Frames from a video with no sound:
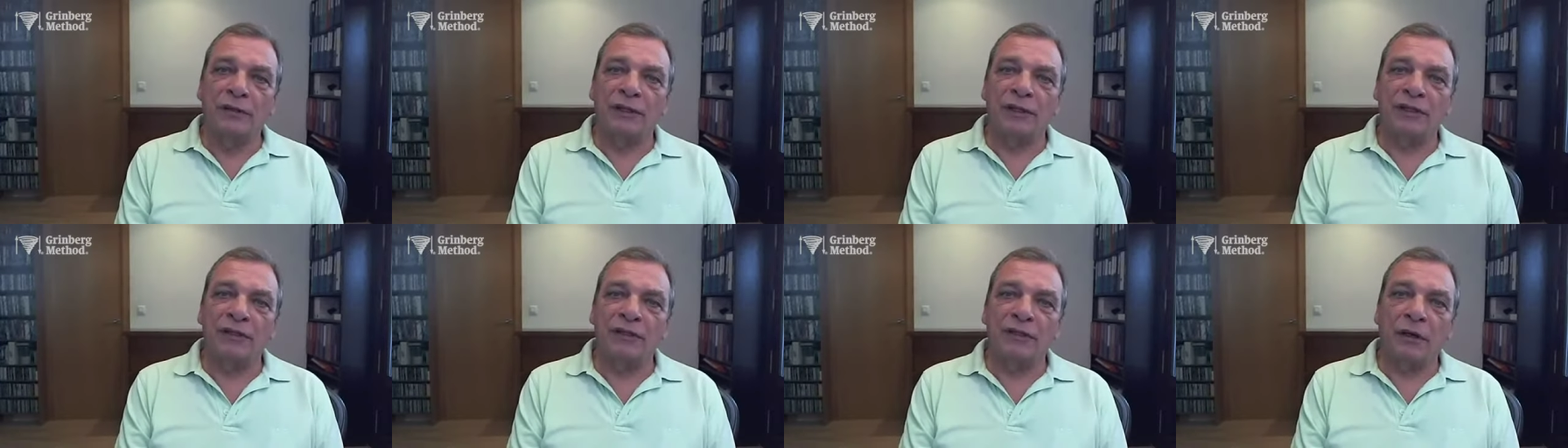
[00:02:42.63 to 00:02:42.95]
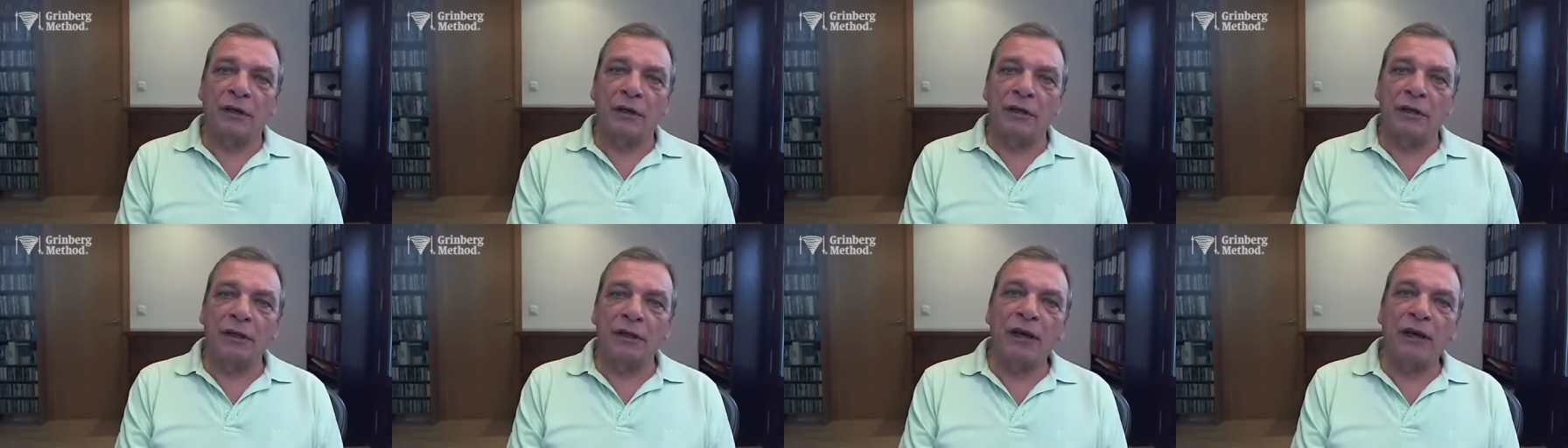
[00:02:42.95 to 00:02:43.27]
that
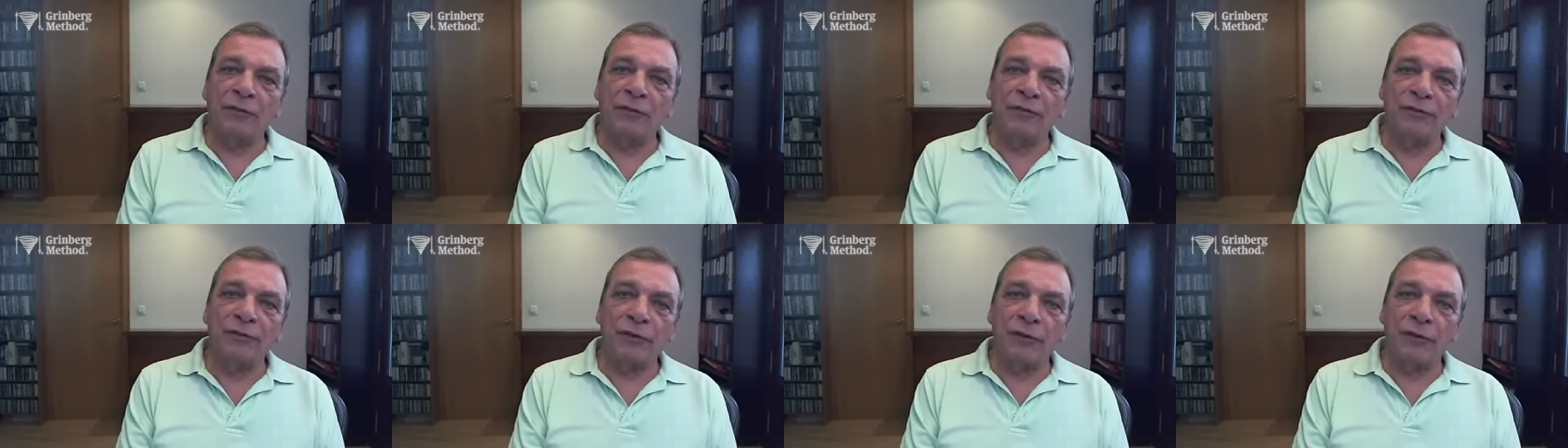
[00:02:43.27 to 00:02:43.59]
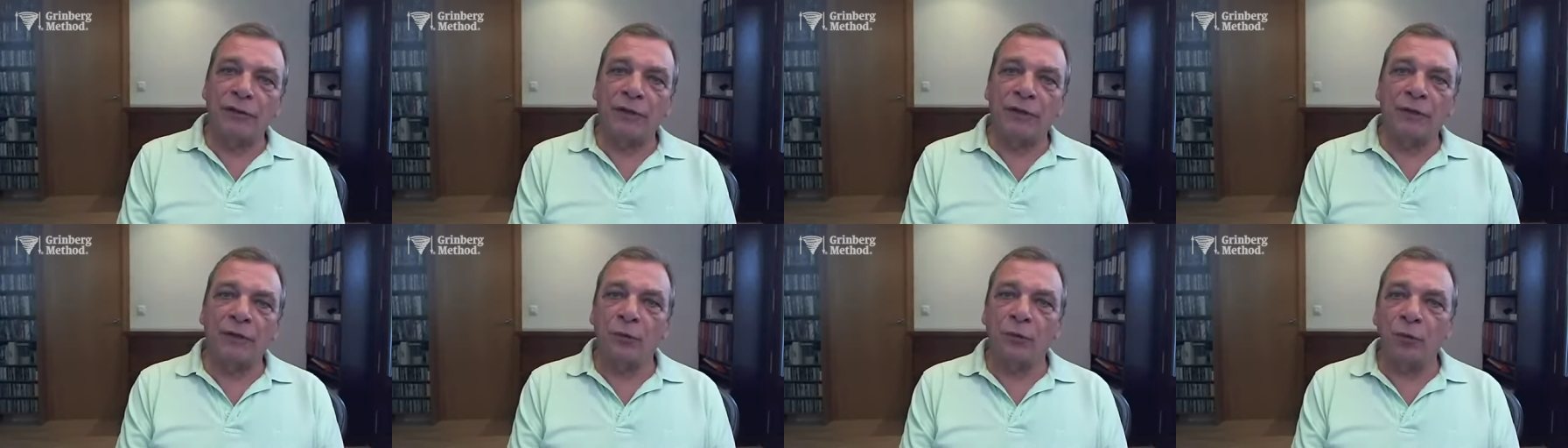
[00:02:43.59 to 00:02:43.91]
our love
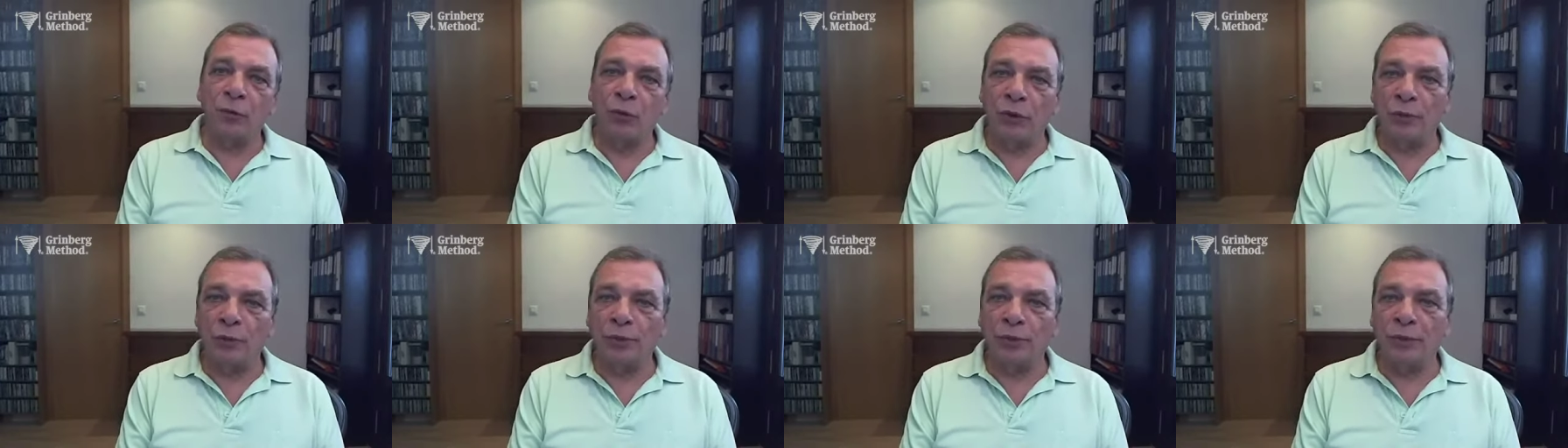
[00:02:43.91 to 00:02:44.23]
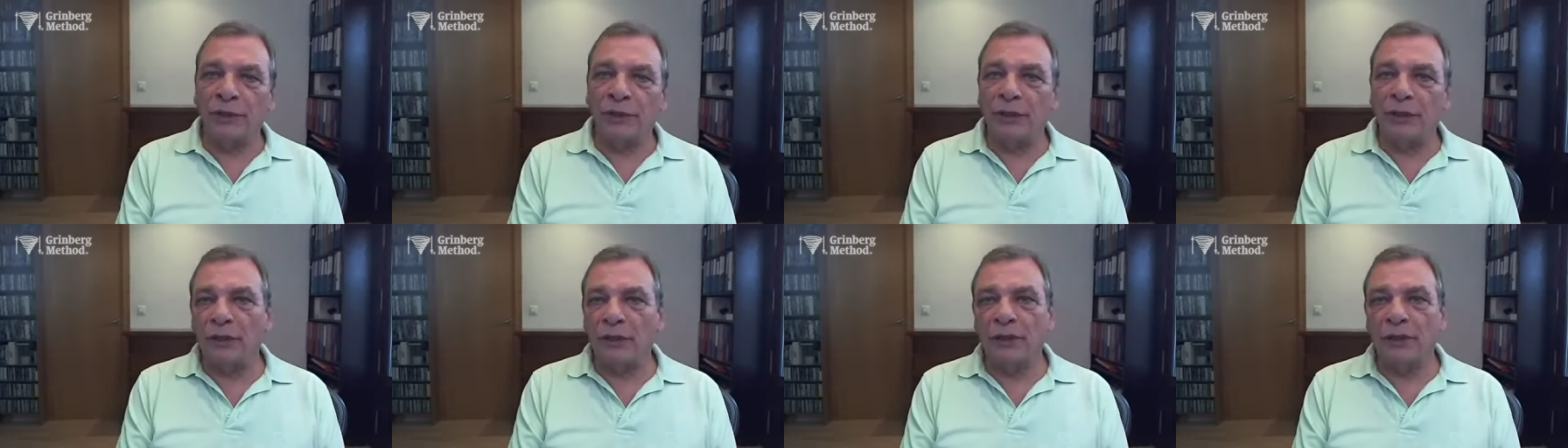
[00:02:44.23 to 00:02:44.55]
for them will
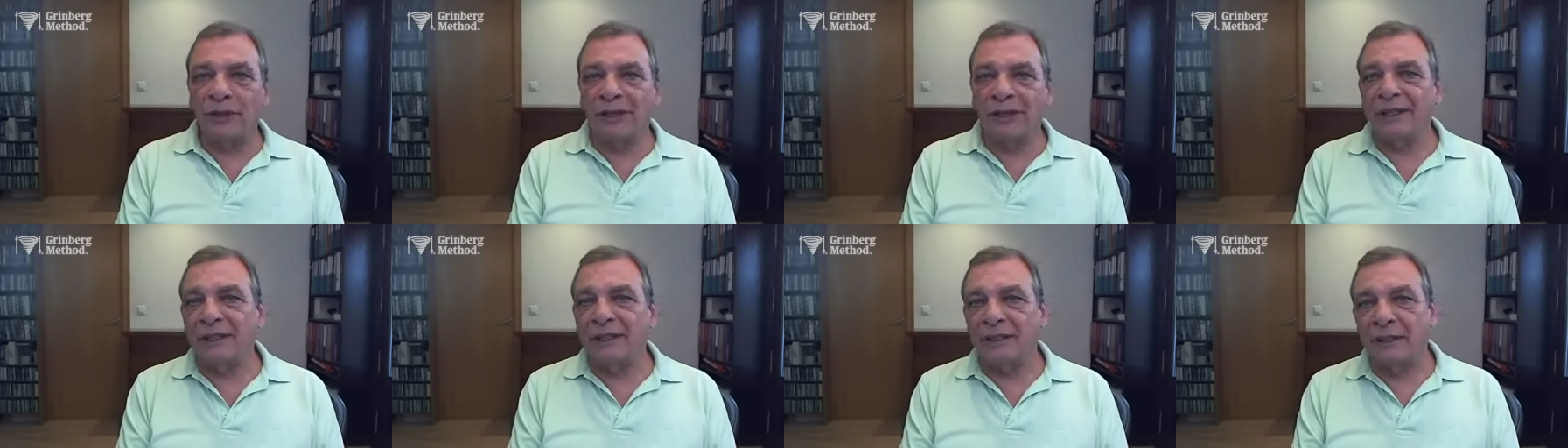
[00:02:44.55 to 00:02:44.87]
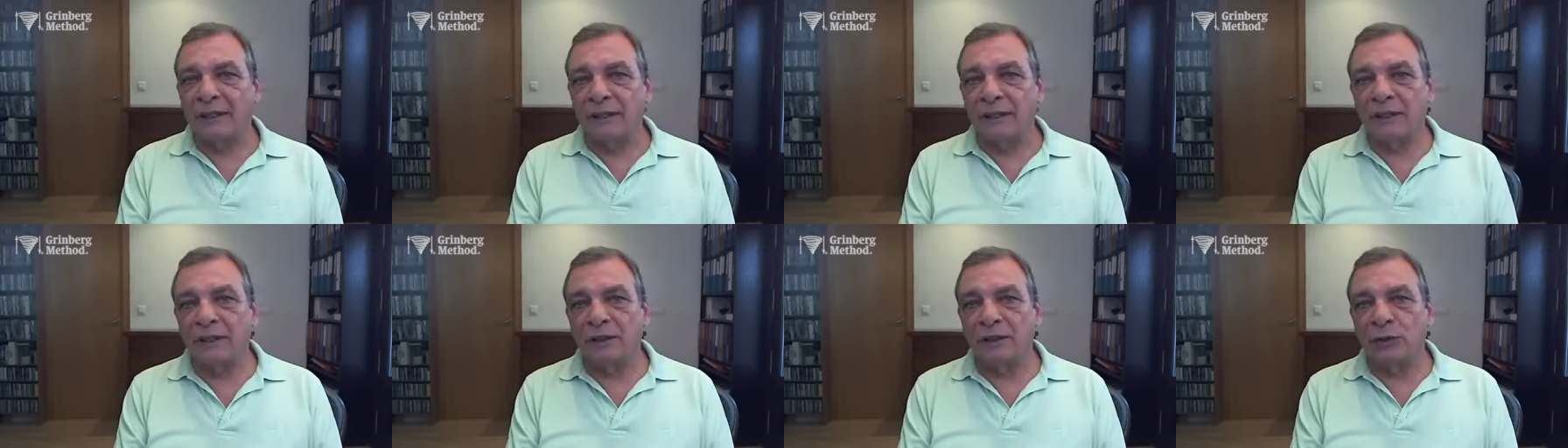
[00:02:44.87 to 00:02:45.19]
be
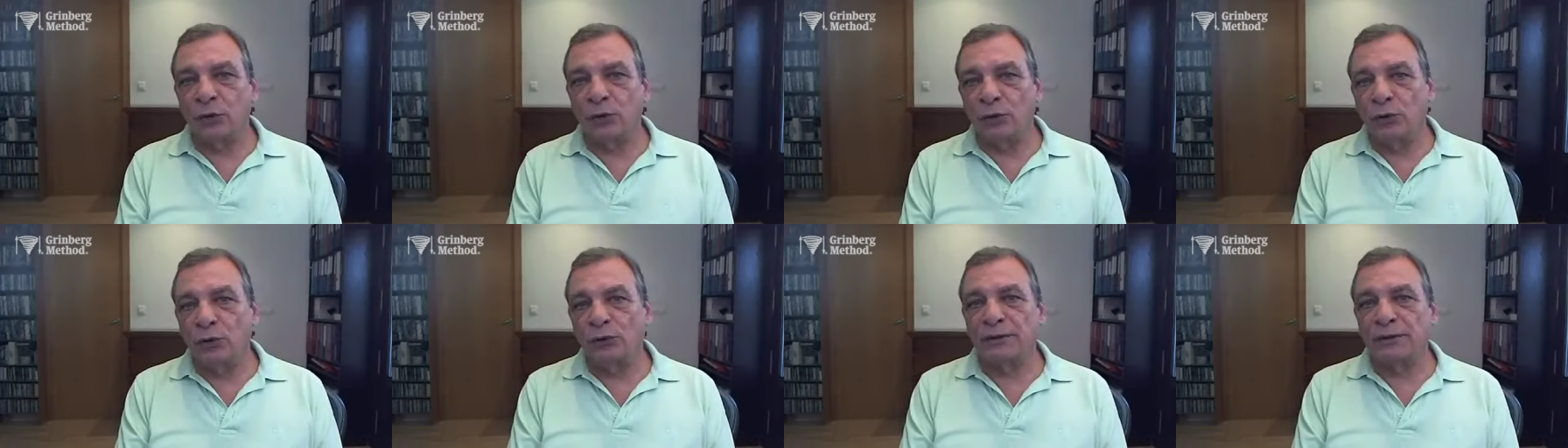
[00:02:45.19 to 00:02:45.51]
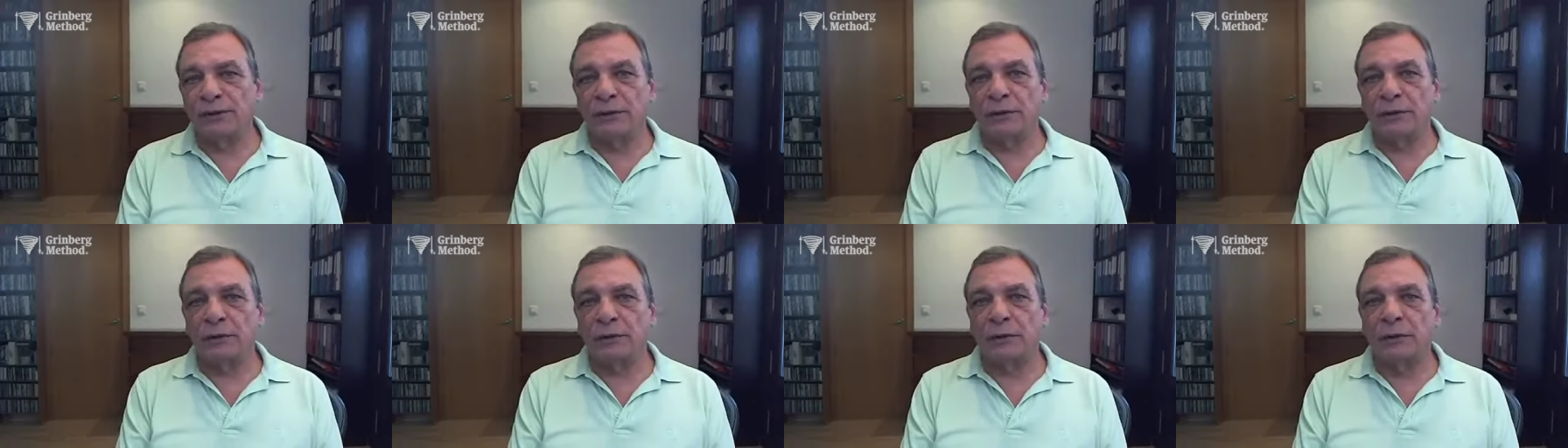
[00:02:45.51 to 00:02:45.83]
greatly
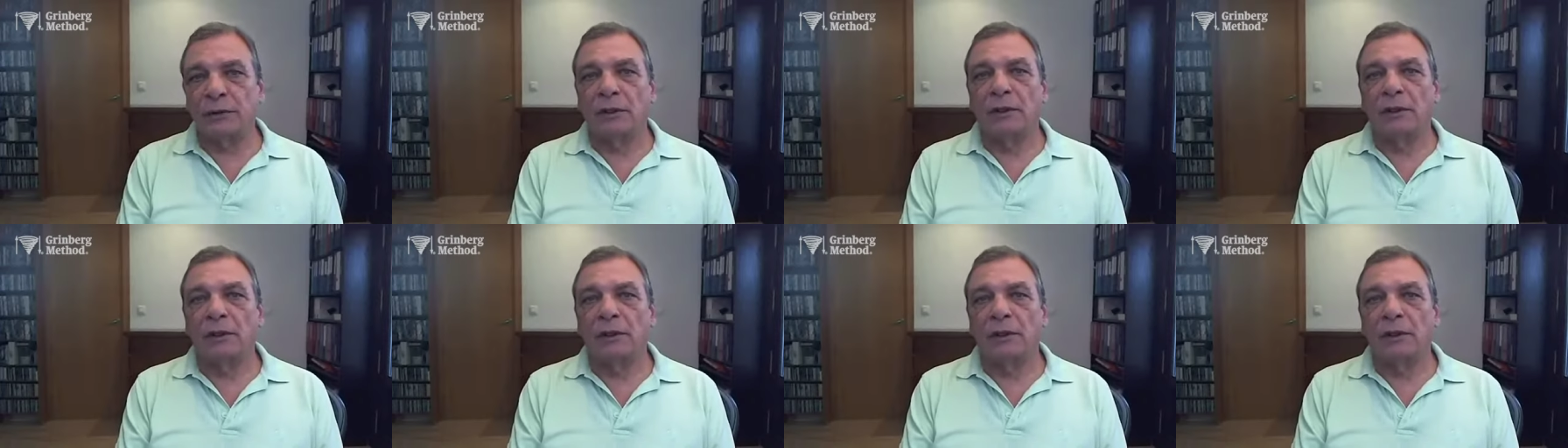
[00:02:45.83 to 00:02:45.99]
reduced.